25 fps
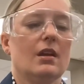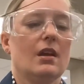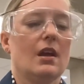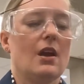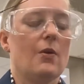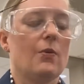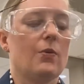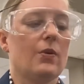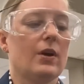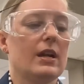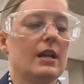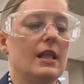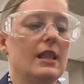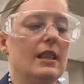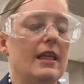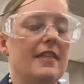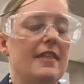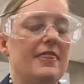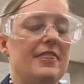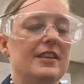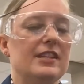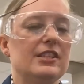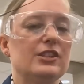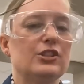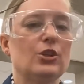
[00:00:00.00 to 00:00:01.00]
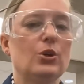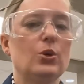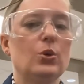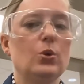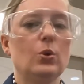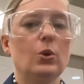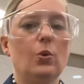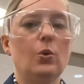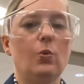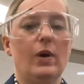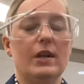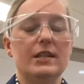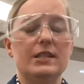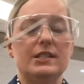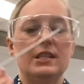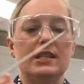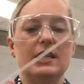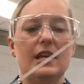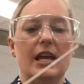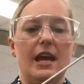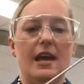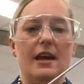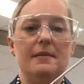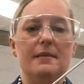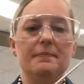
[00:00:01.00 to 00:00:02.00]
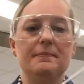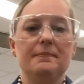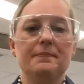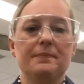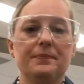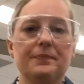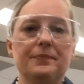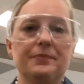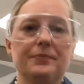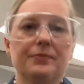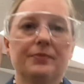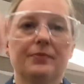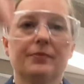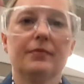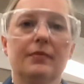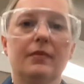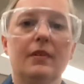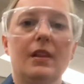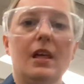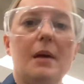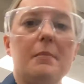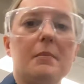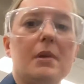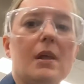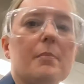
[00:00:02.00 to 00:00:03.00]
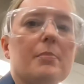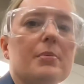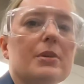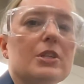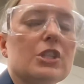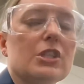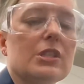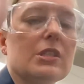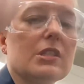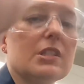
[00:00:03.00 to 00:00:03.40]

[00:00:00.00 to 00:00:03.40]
We're going to let this cool once again. I'm going to push this